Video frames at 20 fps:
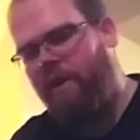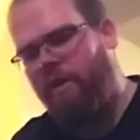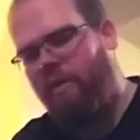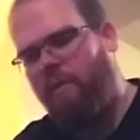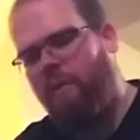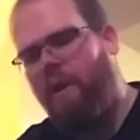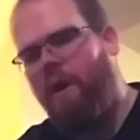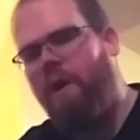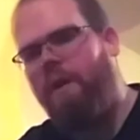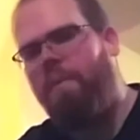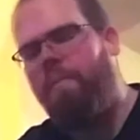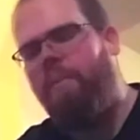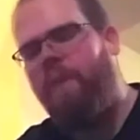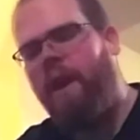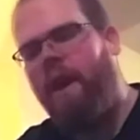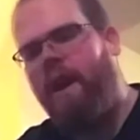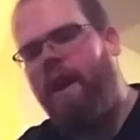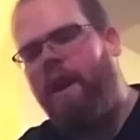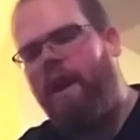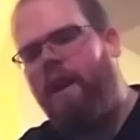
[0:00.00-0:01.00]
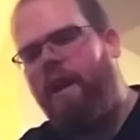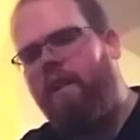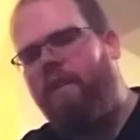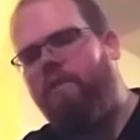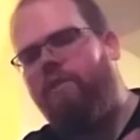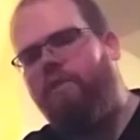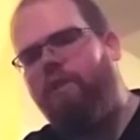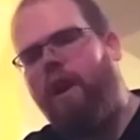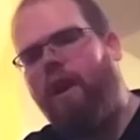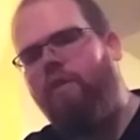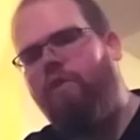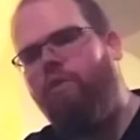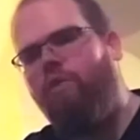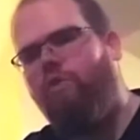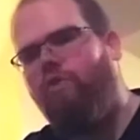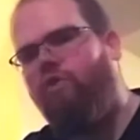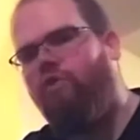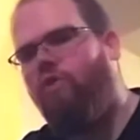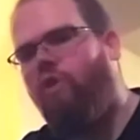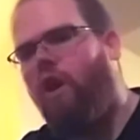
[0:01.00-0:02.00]
of the road. It's not too
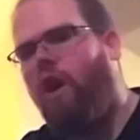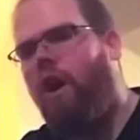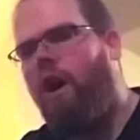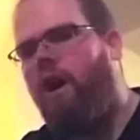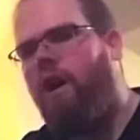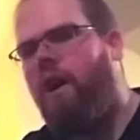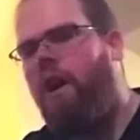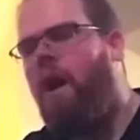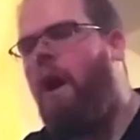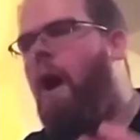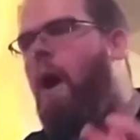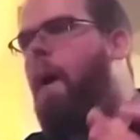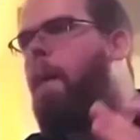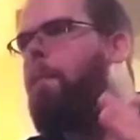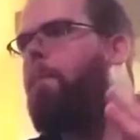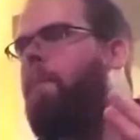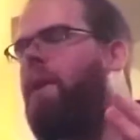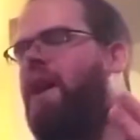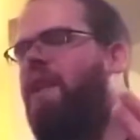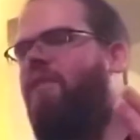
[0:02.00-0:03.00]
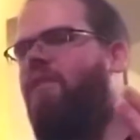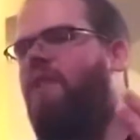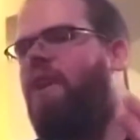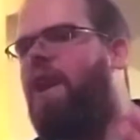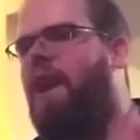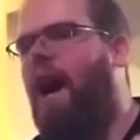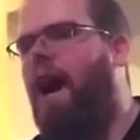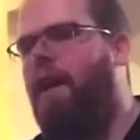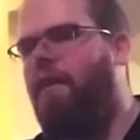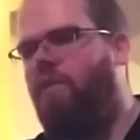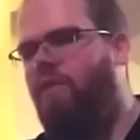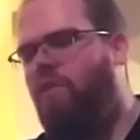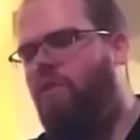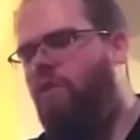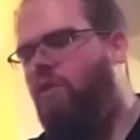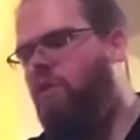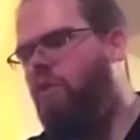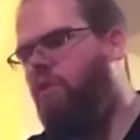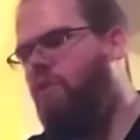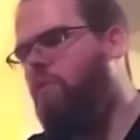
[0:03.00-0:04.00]
strong, but it's not
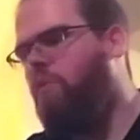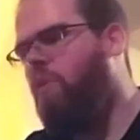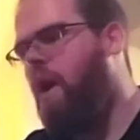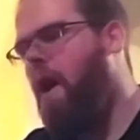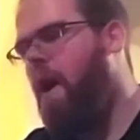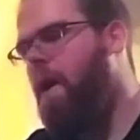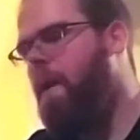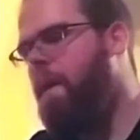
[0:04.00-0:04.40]
too